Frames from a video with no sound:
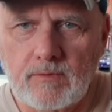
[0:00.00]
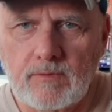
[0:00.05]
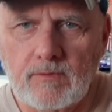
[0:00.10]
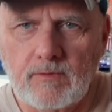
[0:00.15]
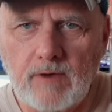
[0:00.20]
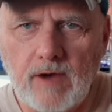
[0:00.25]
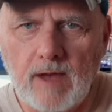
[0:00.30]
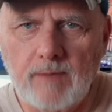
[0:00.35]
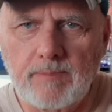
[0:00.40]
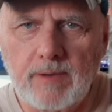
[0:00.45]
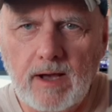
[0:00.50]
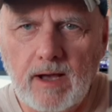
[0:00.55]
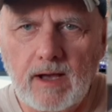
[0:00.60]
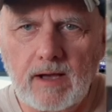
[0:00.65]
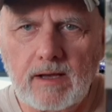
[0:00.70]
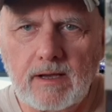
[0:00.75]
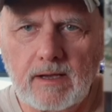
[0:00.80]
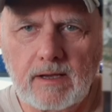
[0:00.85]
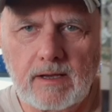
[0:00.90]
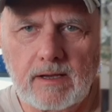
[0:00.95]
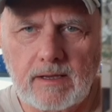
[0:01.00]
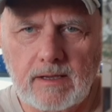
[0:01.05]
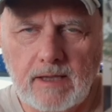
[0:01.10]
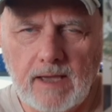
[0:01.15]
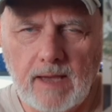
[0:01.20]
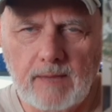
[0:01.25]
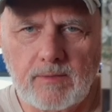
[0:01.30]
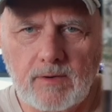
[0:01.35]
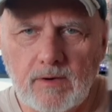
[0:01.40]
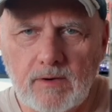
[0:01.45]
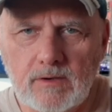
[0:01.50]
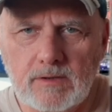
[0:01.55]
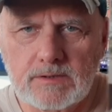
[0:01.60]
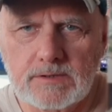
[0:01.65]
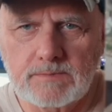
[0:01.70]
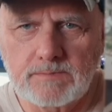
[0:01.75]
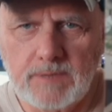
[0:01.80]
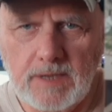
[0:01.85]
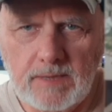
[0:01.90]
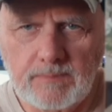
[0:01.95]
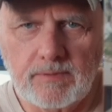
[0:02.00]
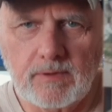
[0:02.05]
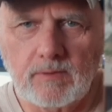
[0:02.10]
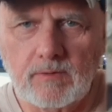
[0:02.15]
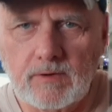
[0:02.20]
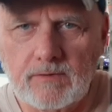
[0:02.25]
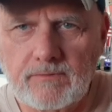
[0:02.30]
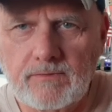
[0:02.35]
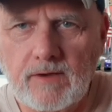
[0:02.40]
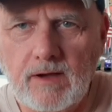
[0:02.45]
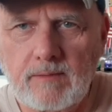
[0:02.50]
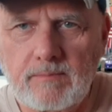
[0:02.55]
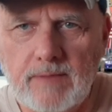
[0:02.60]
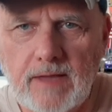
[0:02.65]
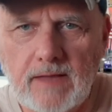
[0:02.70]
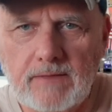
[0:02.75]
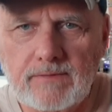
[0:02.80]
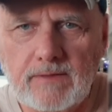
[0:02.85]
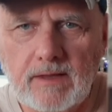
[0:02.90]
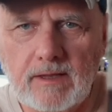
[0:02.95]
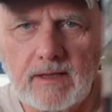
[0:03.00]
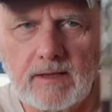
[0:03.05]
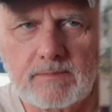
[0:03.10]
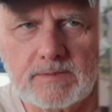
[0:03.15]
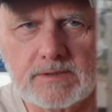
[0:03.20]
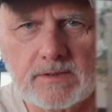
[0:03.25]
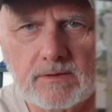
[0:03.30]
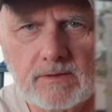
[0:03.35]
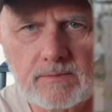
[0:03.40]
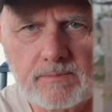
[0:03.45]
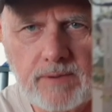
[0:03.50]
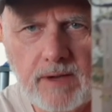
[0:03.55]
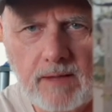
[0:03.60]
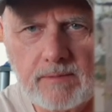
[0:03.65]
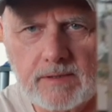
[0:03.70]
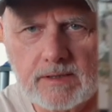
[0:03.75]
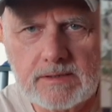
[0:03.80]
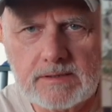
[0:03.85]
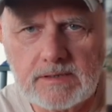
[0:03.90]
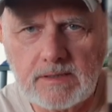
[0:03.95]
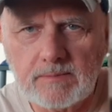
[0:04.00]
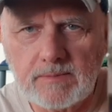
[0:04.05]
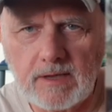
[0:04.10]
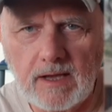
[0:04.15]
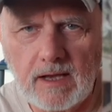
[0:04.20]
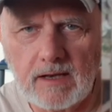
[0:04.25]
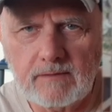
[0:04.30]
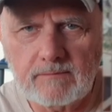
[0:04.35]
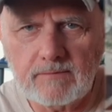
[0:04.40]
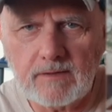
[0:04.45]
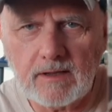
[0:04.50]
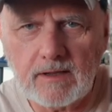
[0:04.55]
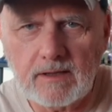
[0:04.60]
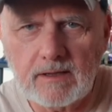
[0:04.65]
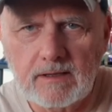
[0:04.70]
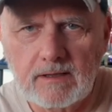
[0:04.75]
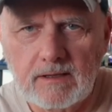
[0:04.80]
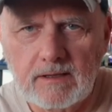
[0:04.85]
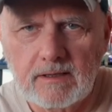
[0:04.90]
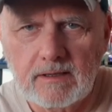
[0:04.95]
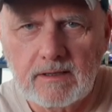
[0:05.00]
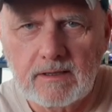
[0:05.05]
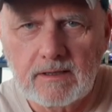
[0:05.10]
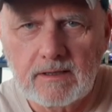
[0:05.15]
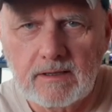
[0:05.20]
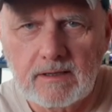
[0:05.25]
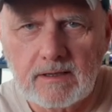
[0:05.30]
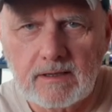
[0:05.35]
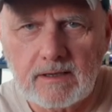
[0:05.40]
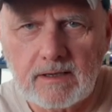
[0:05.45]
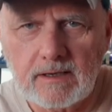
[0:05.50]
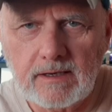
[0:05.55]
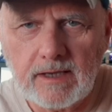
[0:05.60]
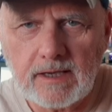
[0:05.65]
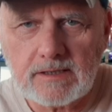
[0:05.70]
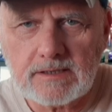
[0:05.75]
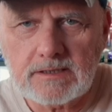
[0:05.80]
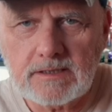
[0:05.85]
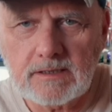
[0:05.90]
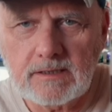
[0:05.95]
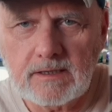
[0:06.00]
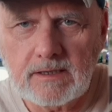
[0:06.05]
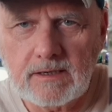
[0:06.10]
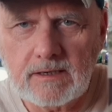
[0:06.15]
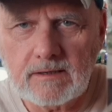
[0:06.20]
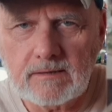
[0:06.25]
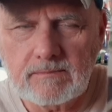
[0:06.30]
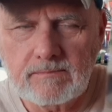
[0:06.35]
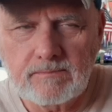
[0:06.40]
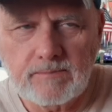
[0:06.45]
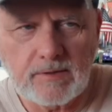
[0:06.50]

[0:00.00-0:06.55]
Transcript: Grandpa Kemmer's people were from Bethlehem. So there probably is some kind of a connection there.